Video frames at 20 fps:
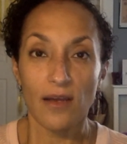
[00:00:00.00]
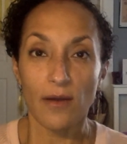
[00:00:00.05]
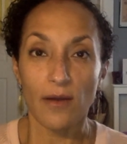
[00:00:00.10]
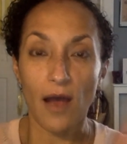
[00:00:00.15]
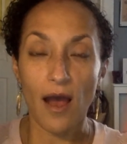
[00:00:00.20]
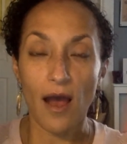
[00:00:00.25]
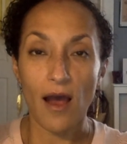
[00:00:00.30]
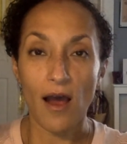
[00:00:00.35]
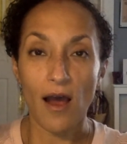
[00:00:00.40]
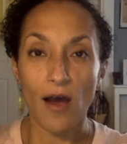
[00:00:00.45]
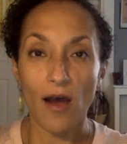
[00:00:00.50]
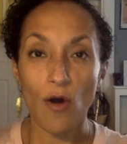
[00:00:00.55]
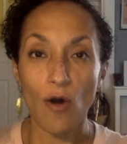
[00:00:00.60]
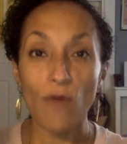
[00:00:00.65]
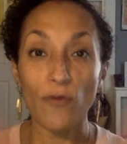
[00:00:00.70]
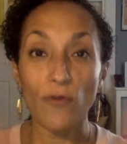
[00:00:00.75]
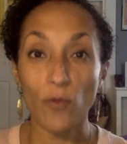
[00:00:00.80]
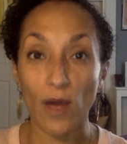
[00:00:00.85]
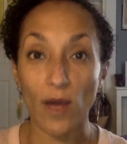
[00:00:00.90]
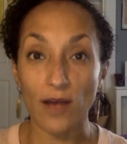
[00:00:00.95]

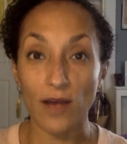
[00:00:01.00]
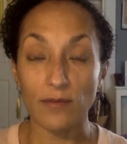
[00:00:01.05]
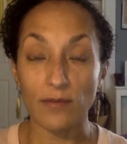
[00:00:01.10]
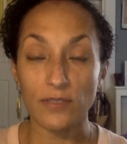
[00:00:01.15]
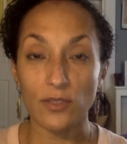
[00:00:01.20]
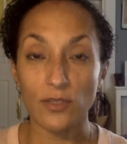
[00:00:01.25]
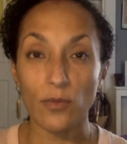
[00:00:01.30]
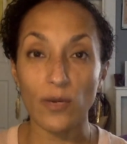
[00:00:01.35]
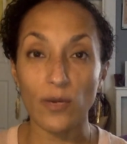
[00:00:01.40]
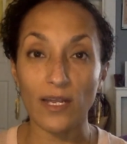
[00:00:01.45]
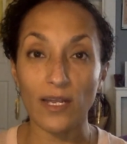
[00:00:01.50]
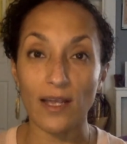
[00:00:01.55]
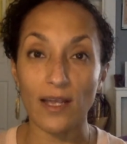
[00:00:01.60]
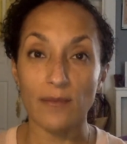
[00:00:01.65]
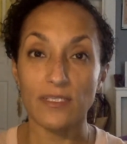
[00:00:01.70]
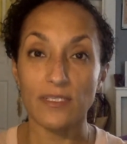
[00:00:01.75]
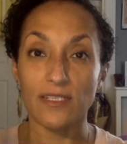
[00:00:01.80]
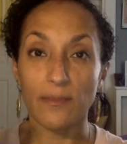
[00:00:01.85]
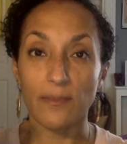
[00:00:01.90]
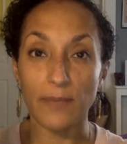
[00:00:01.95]
overwhelmed when it
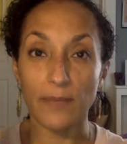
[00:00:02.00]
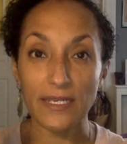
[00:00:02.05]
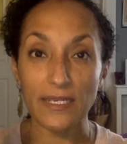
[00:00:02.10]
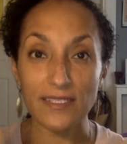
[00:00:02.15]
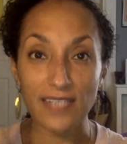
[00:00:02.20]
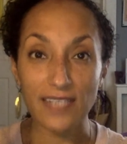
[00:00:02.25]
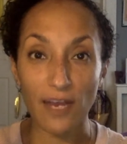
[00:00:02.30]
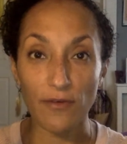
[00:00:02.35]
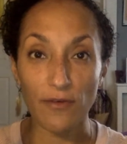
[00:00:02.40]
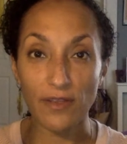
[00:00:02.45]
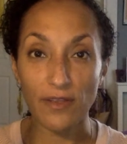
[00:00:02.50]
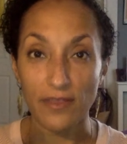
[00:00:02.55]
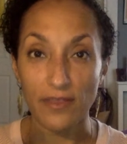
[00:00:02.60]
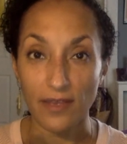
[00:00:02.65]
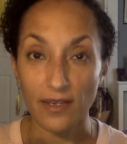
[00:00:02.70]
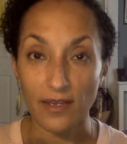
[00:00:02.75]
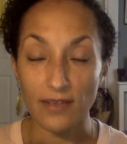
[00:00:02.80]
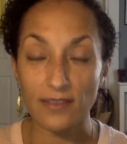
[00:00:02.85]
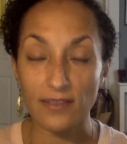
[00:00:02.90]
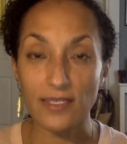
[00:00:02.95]
comes to the big scary
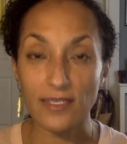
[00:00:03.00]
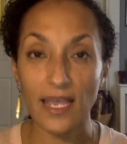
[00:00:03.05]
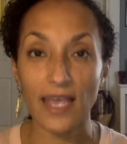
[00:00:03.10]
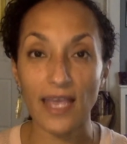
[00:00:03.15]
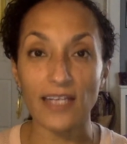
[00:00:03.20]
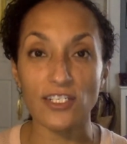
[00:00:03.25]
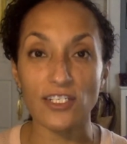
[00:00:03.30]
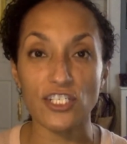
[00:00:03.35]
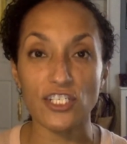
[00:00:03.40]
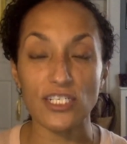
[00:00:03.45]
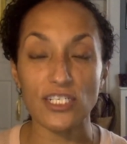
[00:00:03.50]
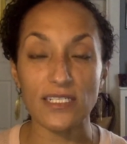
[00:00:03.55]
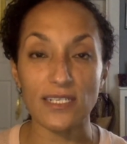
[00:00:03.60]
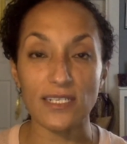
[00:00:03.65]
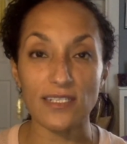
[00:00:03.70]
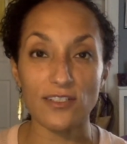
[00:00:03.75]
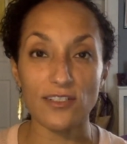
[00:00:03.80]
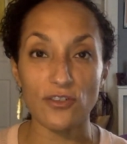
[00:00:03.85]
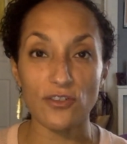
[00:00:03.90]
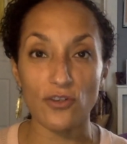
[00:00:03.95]
things, and she
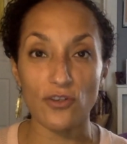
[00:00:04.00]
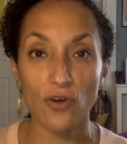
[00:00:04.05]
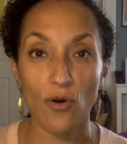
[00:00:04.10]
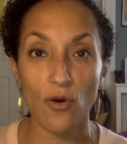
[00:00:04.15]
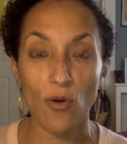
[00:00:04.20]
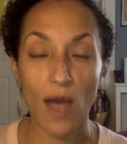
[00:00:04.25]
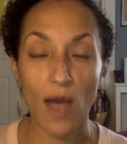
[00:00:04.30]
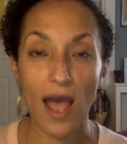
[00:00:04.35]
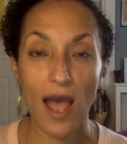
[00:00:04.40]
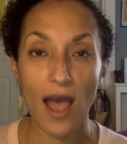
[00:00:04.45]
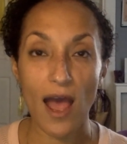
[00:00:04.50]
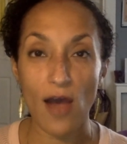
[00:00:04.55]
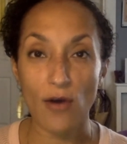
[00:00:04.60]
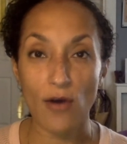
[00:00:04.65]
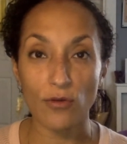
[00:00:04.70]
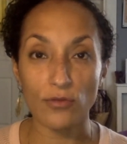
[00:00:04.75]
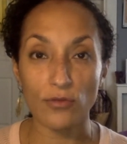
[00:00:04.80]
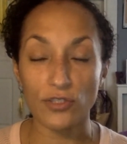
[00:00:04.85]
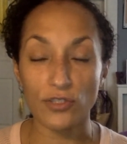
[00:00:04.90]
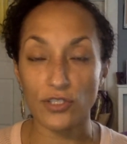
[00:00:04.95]
doesn't know
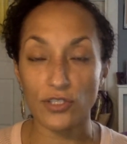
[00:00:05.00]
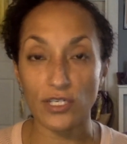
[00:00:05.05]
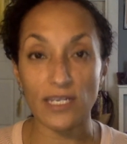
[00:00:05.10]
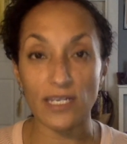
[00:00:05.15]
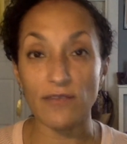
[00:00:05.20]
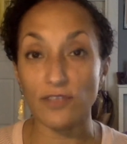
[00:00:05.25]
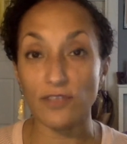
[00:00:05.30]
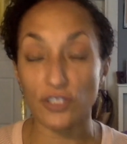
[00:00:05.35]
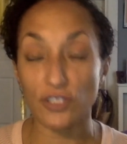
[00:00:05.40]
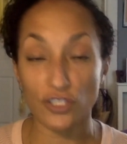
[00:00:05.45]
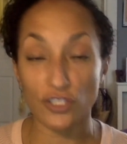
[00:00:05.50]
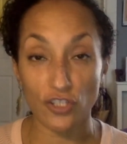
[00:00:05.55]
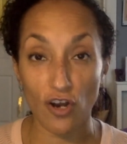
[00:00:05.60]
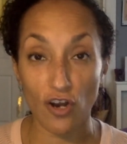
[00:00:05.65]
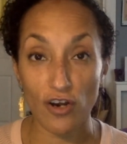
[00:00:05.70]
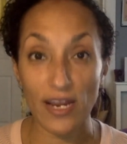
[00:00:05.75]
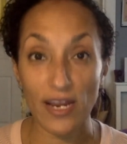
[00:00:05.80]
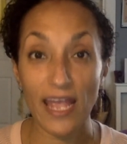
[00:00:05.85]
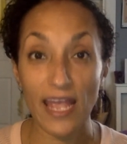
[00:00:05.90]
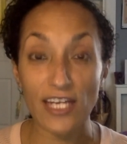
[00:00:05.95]
how to even
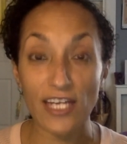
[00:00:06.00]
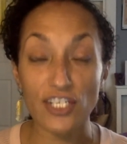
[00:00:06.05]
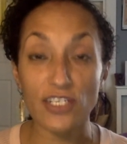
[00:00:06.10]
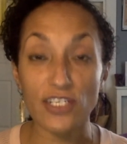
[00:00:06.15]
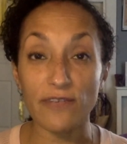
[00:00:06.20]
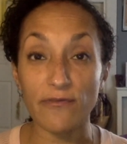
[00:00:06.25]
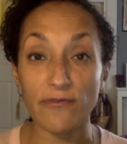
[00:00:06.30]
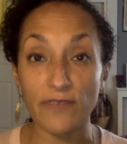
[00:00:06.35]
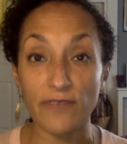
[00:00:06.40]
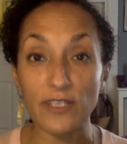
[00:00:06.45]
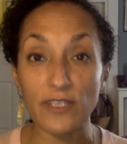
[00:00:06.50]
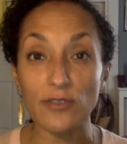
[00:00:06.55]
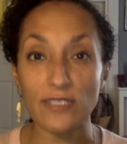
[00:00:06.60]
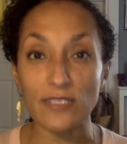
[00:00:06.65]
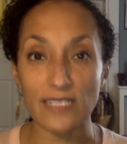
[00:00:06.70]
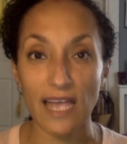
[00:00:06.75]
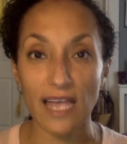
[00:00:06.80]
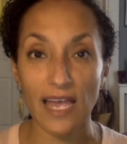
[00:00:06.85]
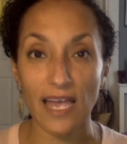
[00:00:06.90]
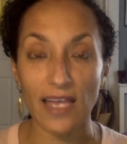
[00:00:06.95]
start, and she
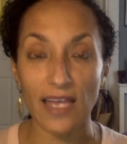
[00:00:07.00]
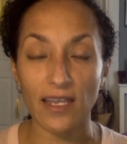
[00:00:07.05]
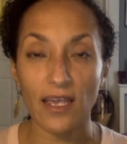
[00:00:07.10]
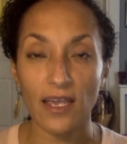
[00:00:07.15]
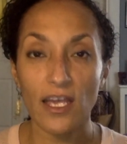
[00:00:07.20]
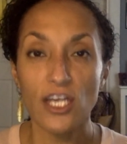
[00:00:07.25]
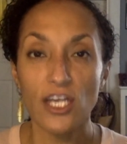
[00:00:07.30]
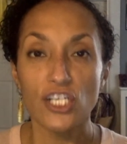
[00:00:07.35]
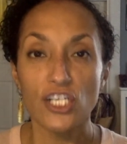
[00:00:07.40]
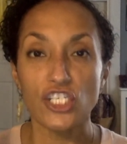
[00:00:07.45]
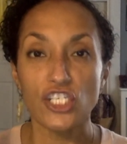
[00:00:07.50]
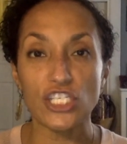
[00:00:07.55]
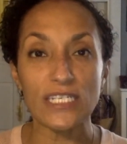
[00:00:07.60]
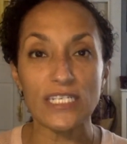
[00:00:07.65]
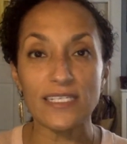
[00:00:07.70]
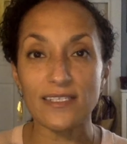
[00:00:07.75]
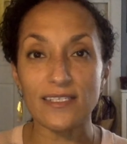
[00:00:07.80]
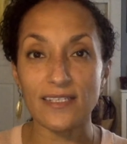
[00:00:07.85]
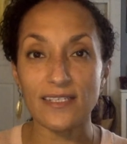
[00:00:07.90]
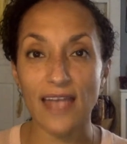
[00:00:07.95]
feels like
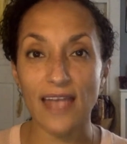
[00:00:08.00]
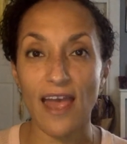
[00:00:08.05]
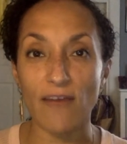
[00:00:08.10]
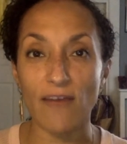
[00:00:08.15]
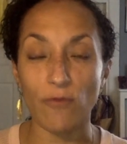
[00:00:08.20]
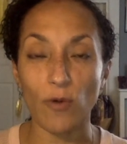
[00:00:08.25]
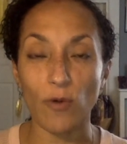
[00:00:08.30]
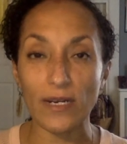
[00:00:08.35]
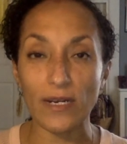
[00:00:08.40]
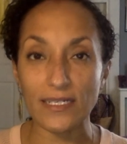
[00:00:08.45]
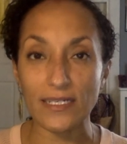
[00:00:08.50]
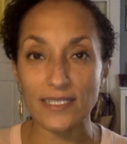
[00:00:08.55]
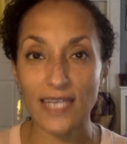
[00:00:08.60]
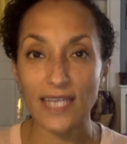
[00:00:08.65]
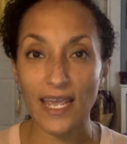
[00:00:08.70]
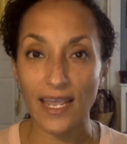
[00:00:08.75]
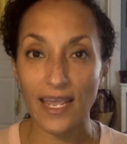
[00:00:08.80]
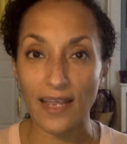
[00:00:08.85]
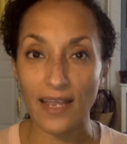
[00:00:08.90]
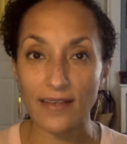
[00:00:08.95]
she doesn't have what it
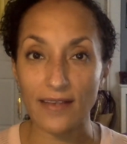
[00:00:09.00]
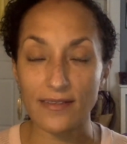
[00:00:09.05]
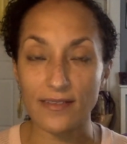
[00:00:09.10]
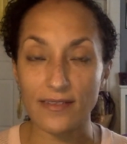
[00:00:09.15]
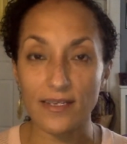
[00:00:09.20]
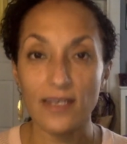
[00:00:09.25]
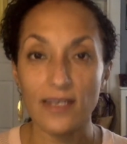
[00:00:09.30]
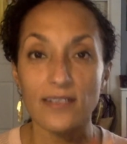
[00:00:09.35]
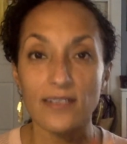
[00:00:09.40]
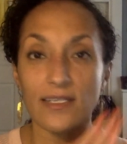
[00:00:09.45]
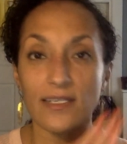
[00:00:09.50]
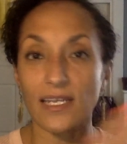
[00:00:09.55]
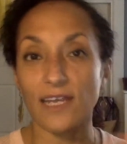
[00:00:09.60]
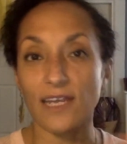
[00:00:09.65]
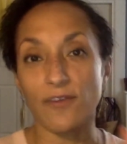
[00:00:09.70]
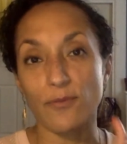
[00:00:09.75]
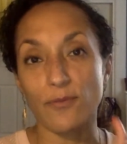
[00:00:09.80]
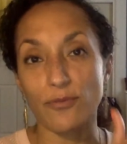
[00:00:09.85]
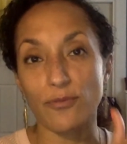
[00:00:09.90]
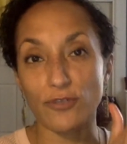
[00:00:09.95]
takes to
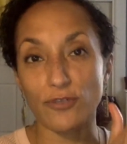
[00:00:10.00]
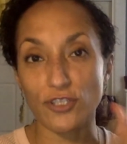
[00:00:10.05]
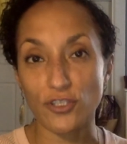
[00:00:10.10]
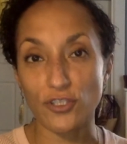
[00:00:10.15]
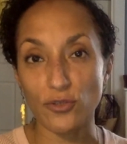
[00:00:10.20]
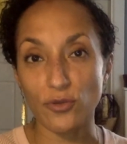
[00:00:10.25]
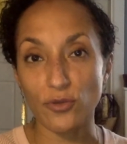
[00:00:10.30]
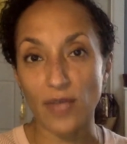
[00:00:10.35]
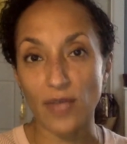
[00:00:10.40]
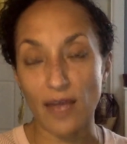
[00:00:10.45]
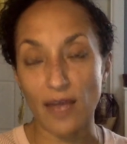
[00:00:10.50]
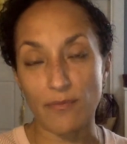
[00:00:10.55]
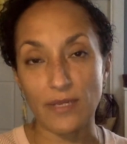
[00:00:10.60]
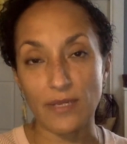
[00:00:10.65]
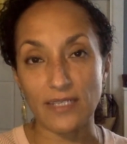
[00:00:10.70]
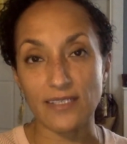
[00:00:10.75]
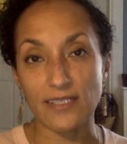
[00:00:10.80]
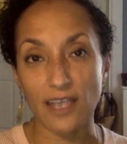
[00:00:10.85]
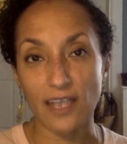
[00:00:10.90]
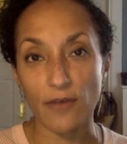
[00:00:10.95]
even pursue that
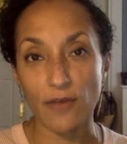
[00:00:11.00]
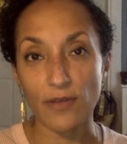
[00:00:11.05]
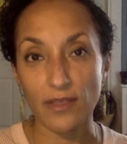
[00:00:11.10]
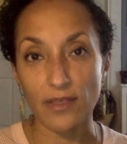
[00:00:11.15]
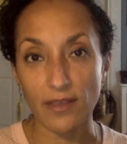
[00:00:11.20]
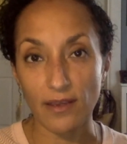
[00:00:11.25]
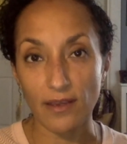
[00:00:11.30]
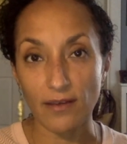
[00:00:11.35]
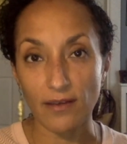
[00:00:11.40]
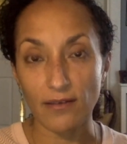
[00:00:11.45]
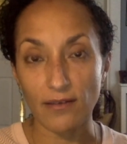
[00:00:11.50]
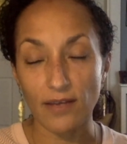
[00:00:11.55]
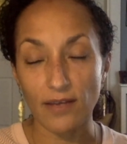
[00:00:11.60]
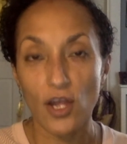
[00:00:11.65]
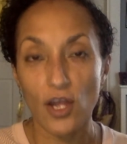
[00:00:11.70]
big scary thing.